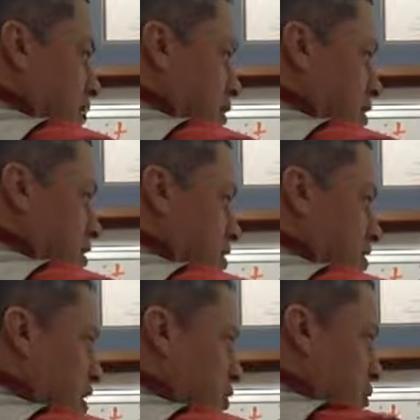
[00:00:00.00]
You're going to
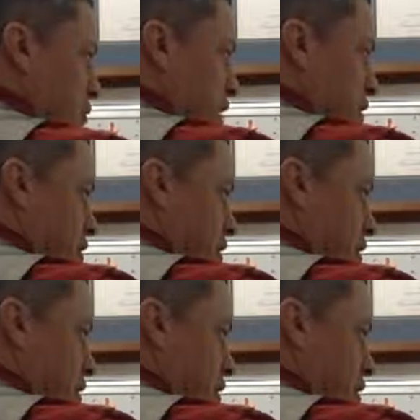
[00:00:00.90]
see a remainder
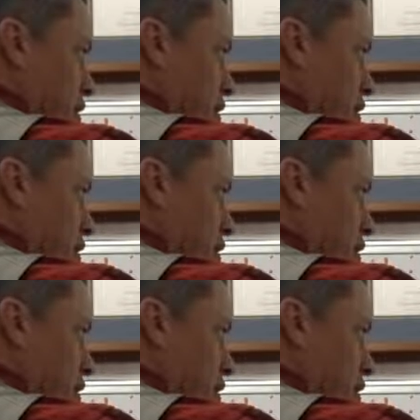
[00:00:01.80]
here